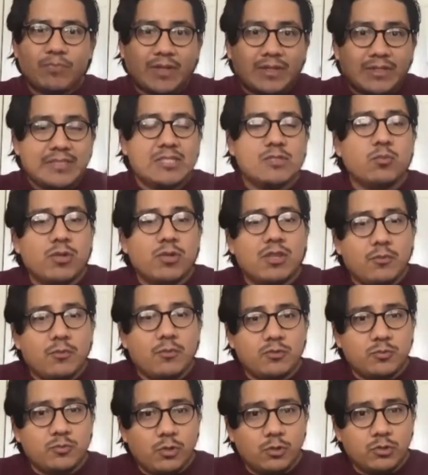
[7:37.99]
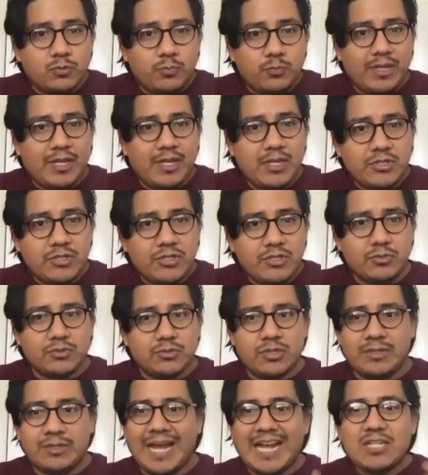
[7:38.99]
this is one of those big
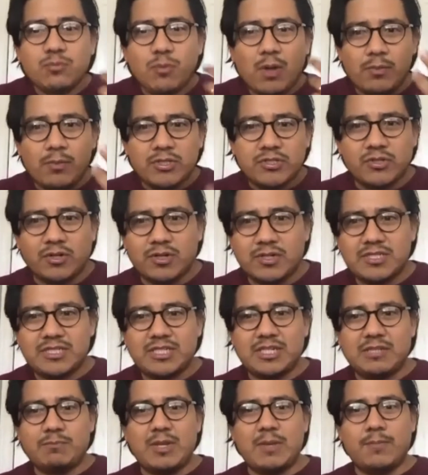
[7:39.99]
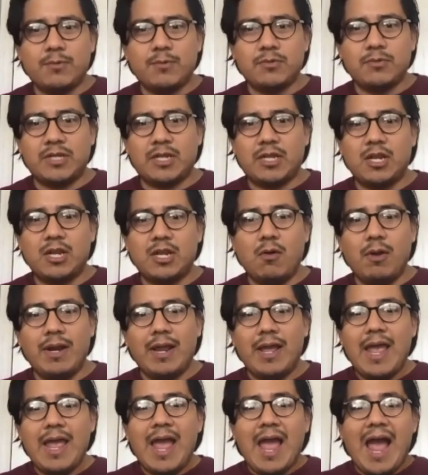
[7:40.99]
issues. And that's why we start seeing people saying, you know
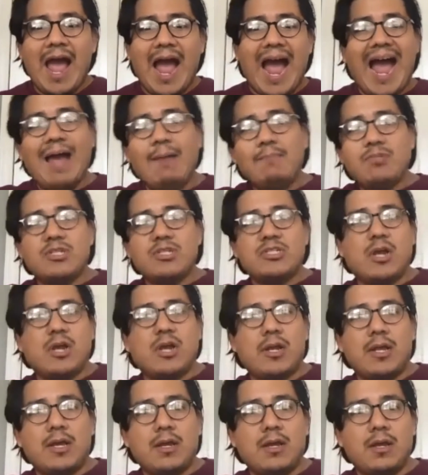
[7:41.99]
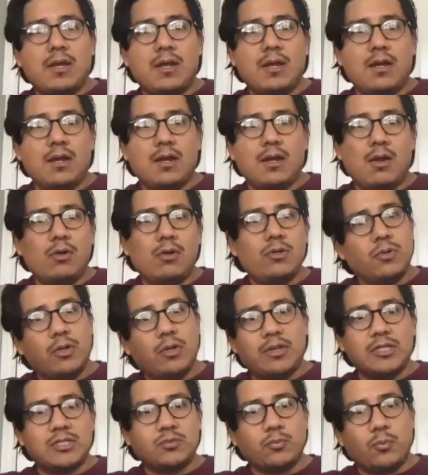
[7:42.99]
what, I'm just gonna go do
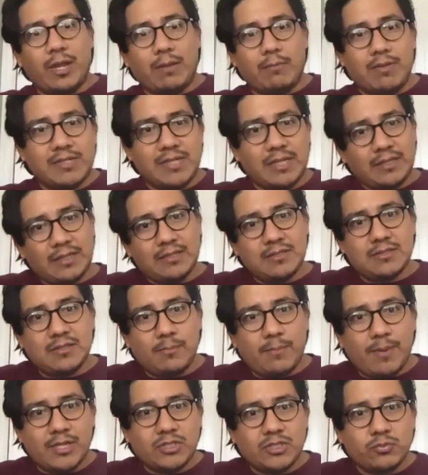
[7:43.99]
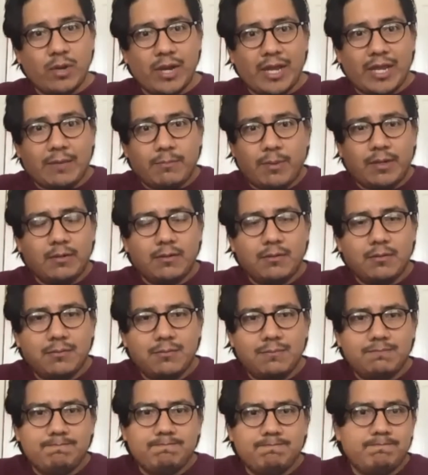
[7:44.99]
it this way because I think this is the best way. But
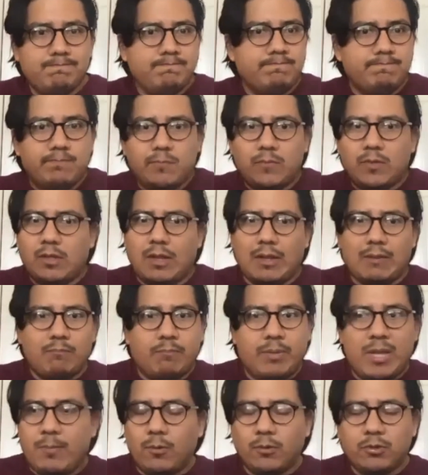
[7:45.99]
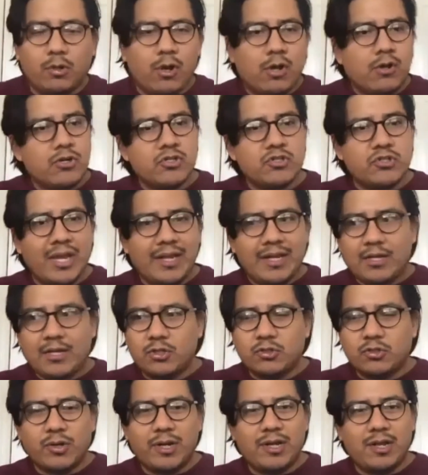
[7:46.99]
people don't understand it. You're
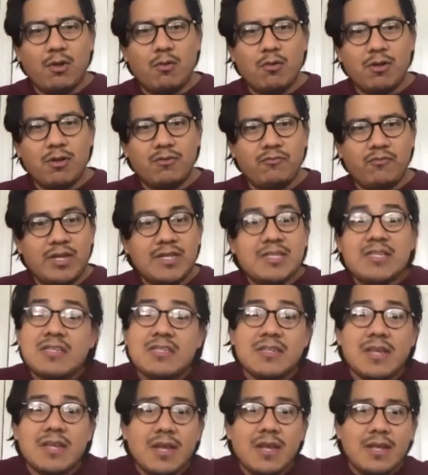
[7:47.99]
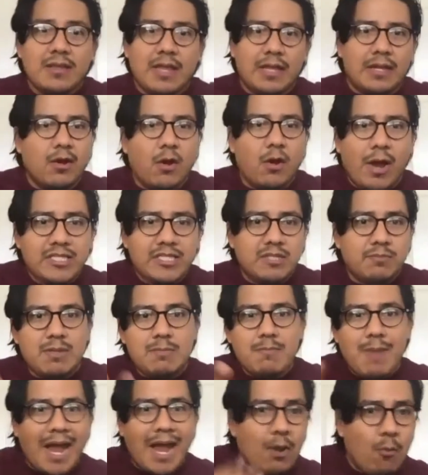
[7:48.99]
trying to go convince that no, it has to be
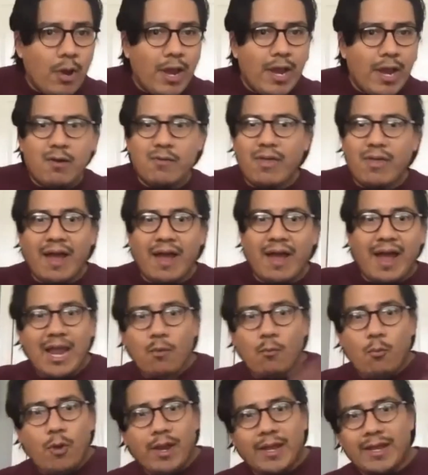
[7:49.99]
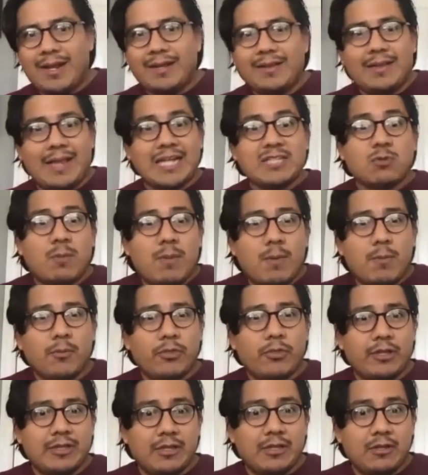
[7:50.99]
my way or the highway. And that's why people
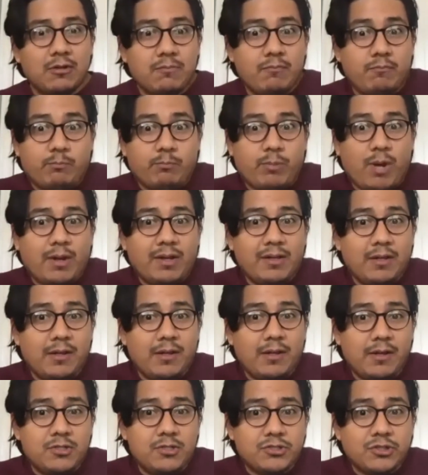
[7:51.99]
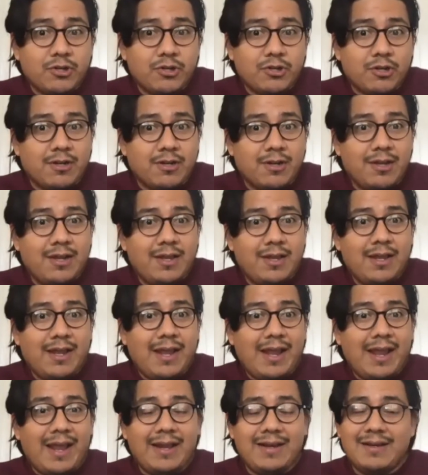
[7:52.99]
think that you're practically a jerk.
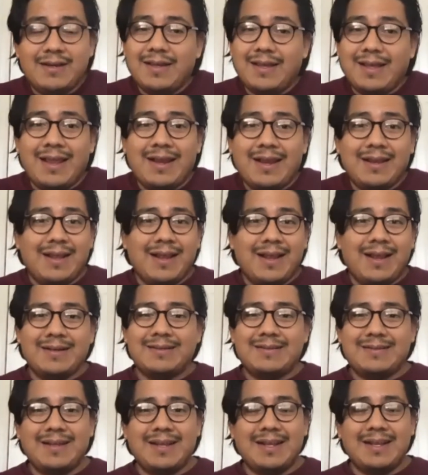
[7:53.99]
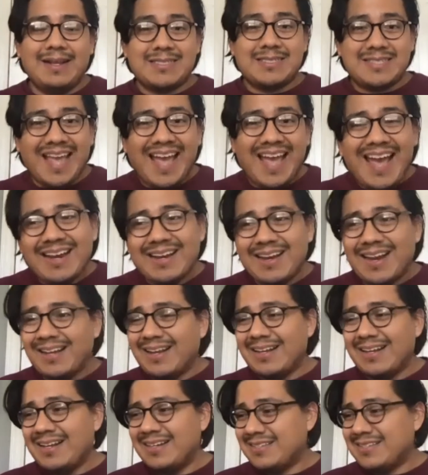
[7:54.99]
And it's sad.
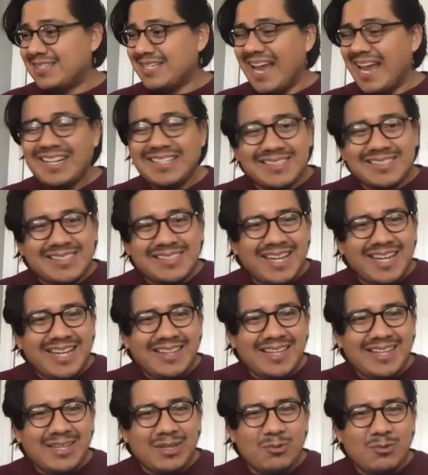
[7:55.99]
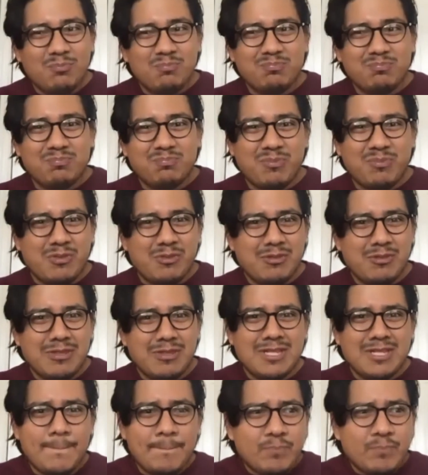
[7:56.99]
It's sad to say that you
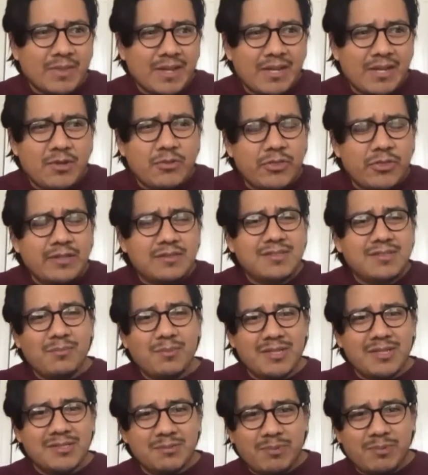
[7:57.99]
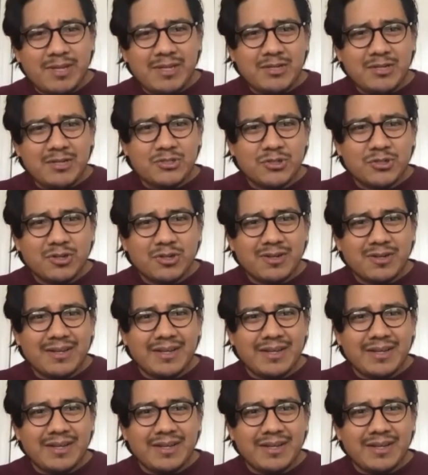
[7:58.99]
think somebody's being a jerk.